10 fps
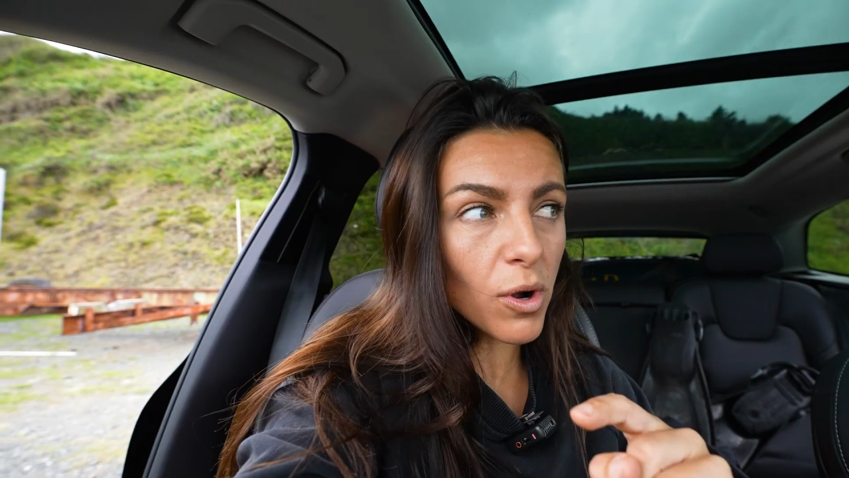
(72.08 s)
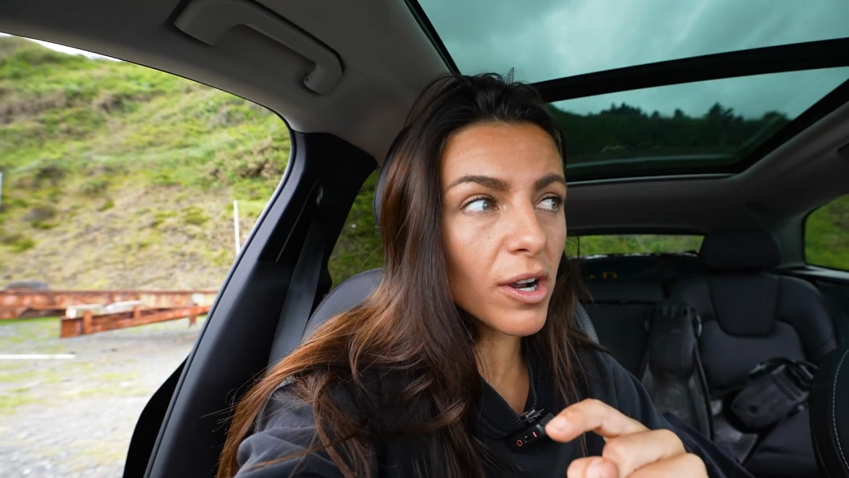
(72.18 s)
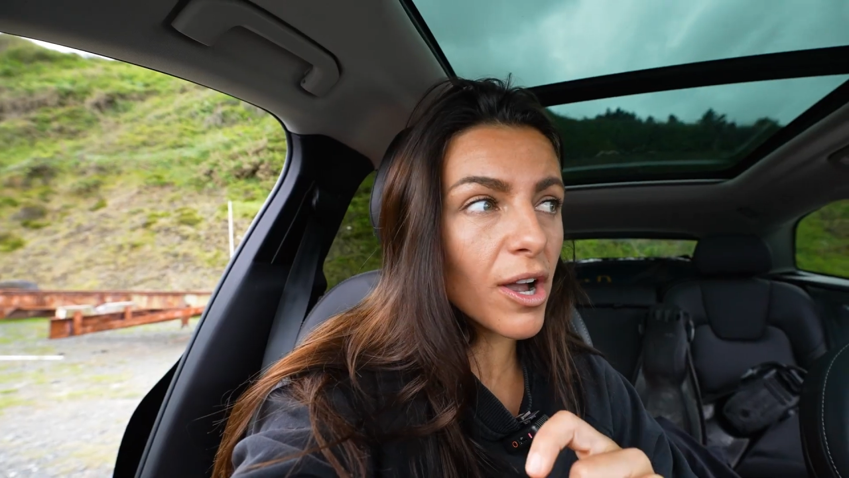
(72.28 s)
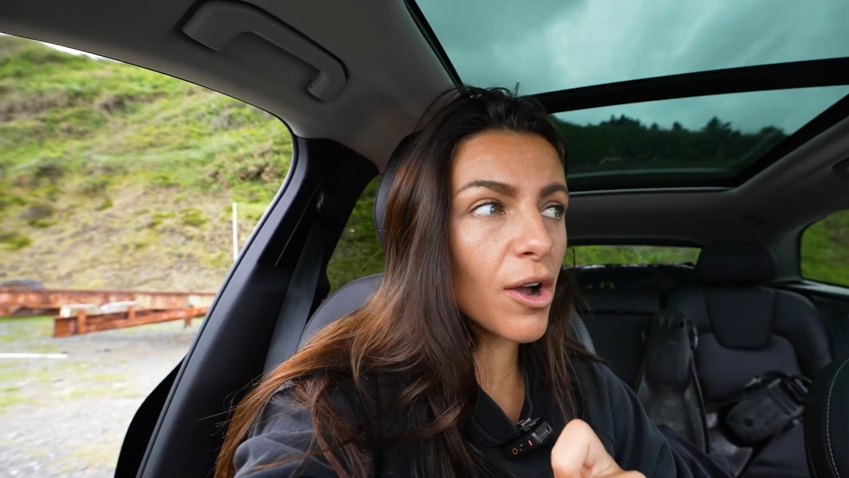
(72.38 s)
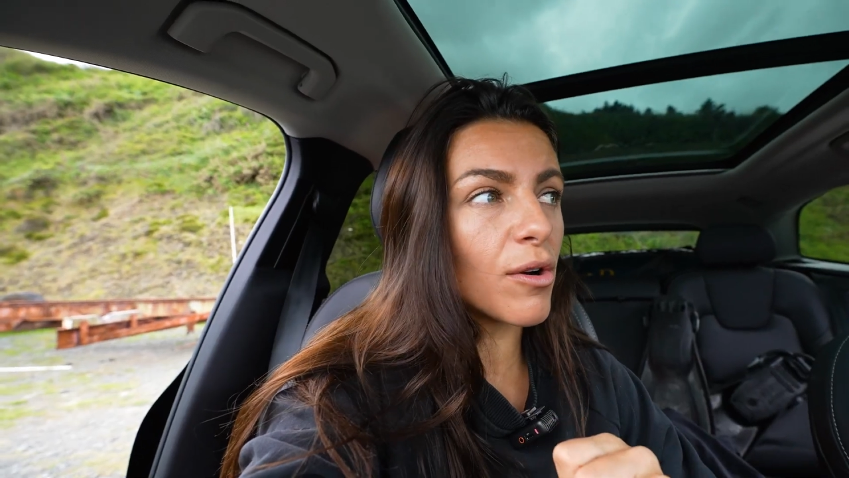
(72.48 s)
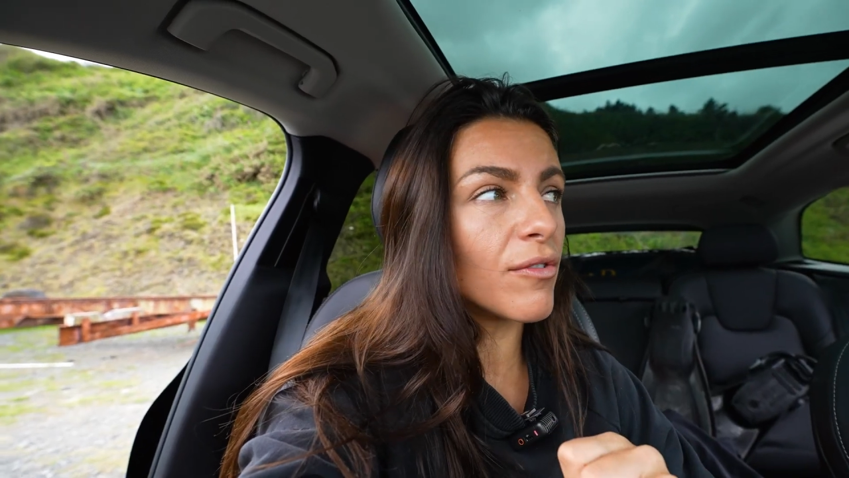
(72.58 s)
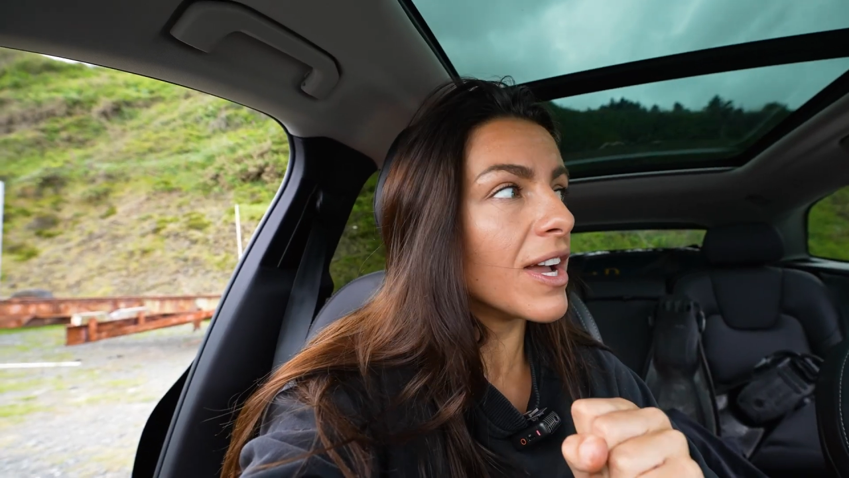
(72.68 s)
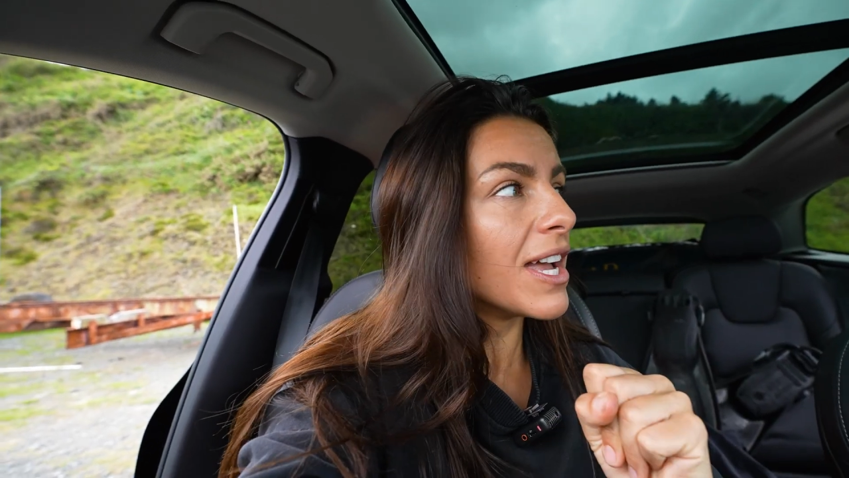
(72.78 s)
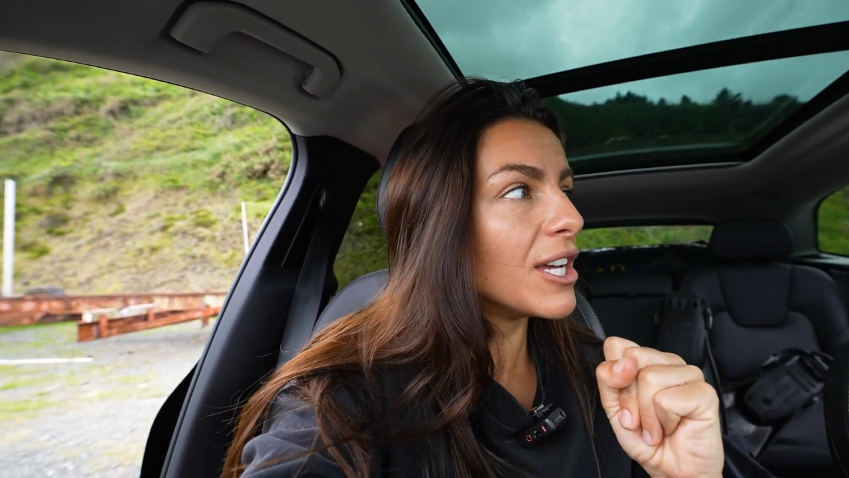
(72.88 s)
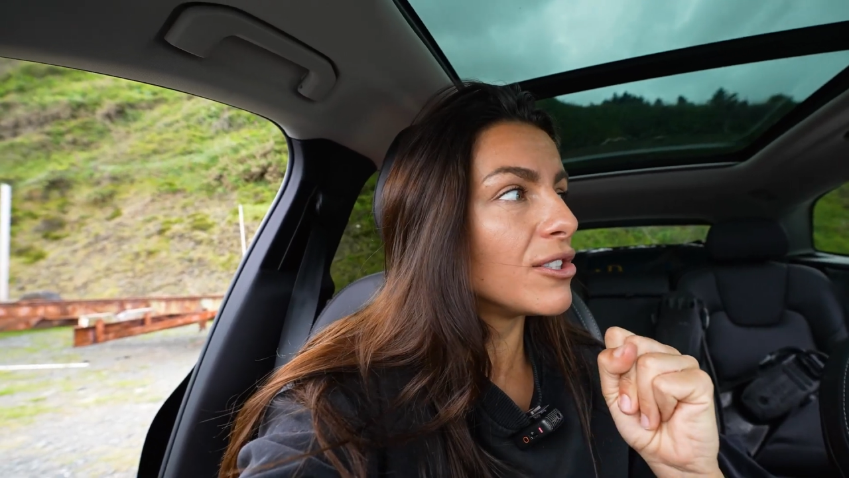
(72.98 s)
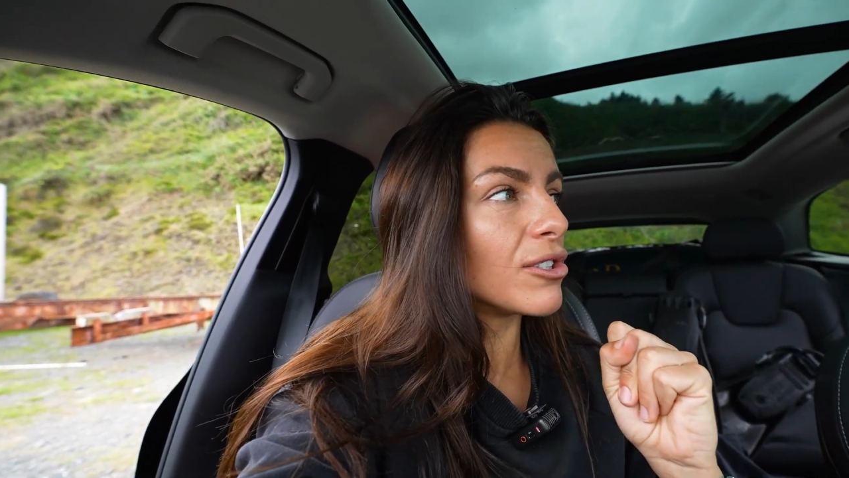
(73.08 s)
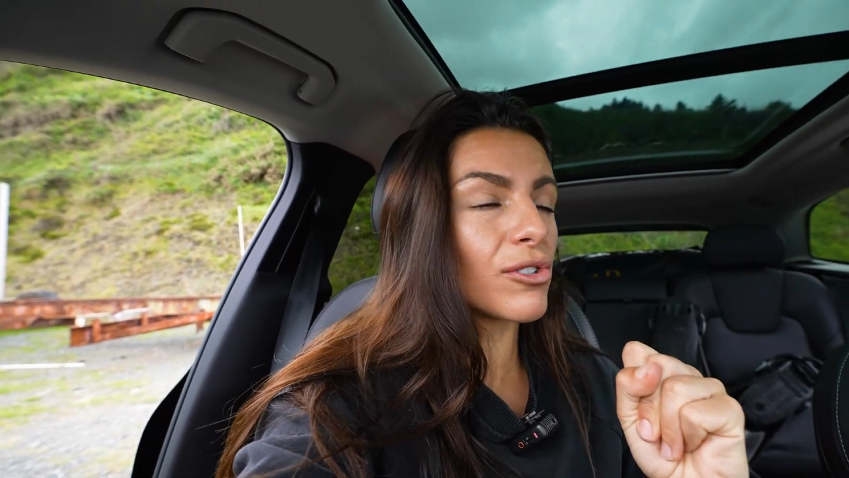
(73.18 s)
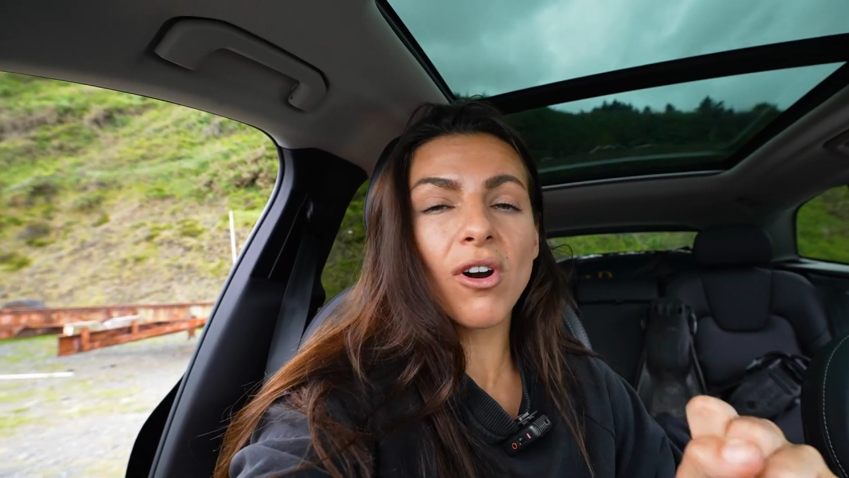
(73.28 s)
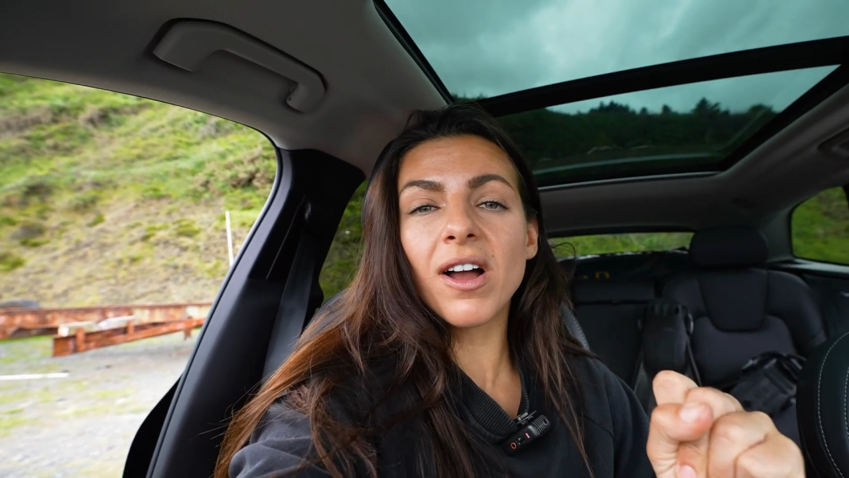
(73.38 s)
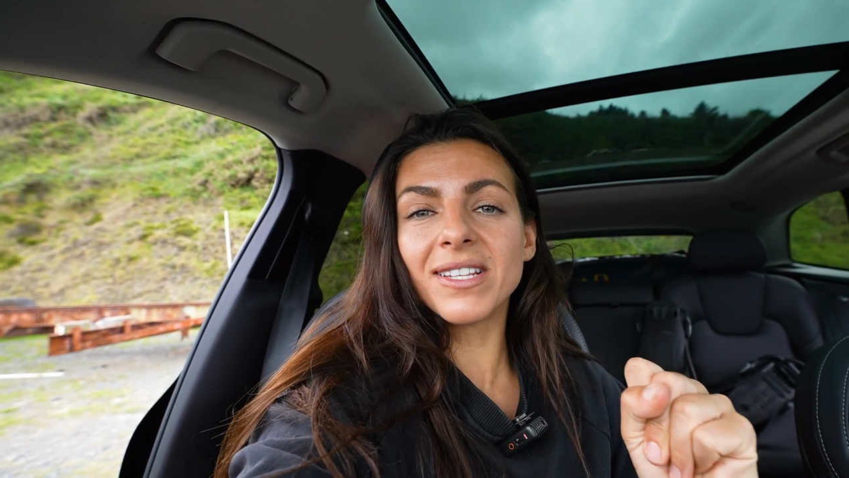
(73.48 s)
one cove to
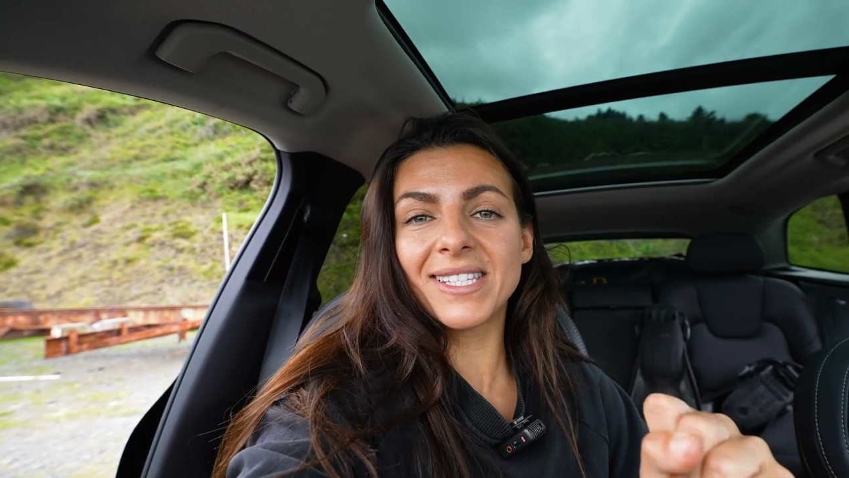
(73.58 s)
try